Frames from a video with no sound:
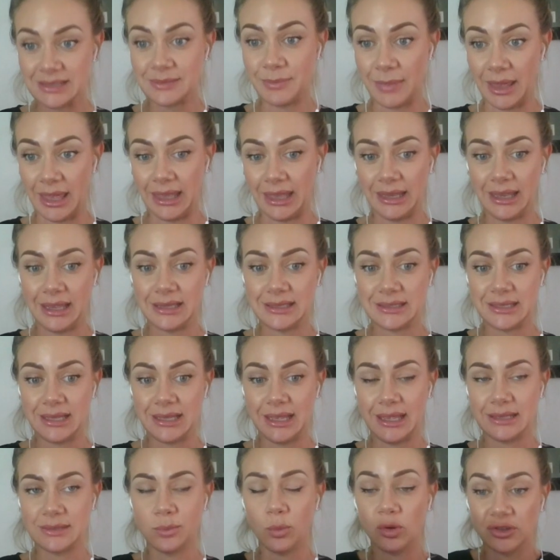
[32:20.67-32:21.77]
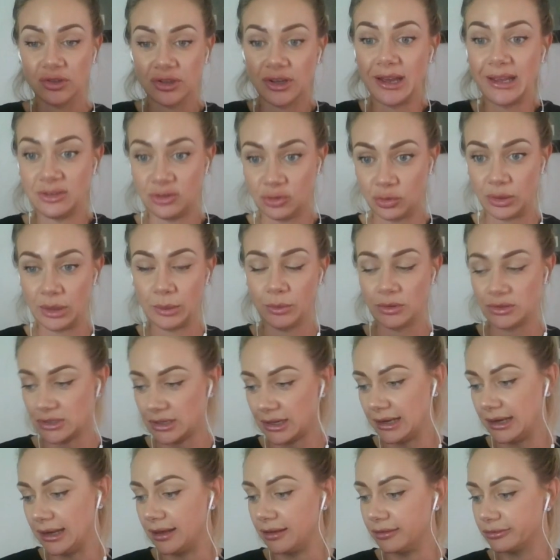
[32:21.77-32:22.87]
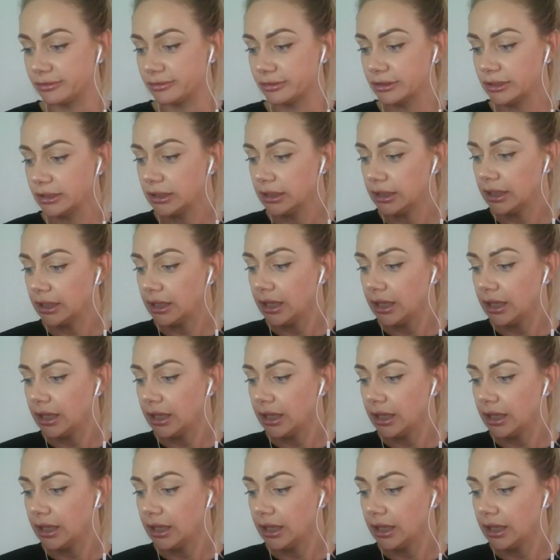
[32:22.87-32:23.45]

It's me. It's what I enjoy, what I love.